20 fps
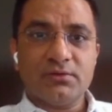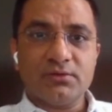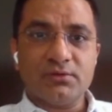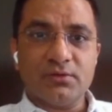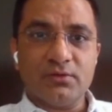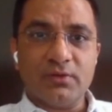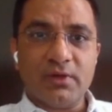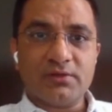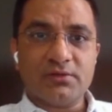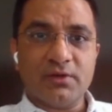
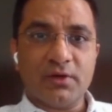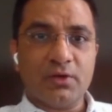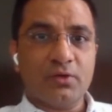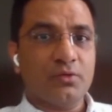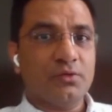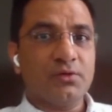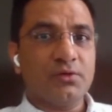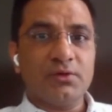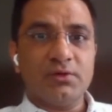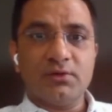So as a
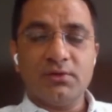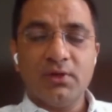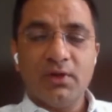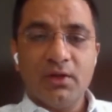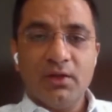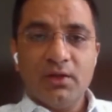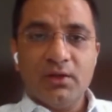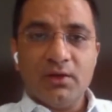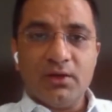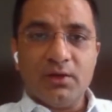recruiter,
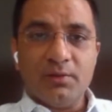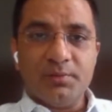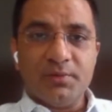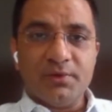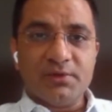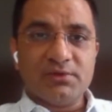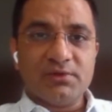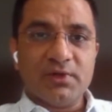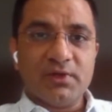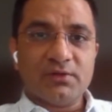a
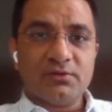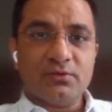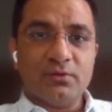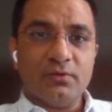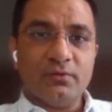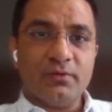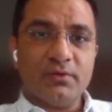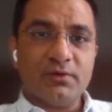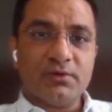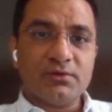person has to
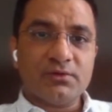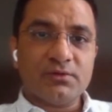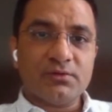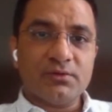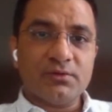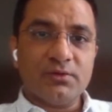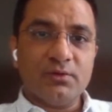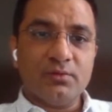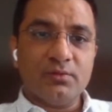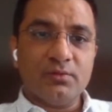always
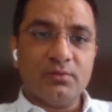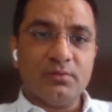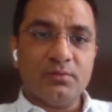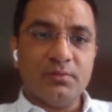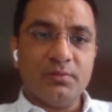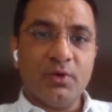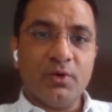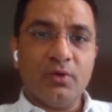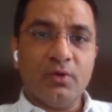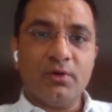
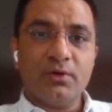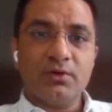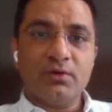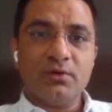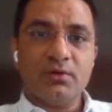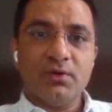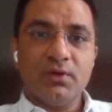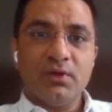be on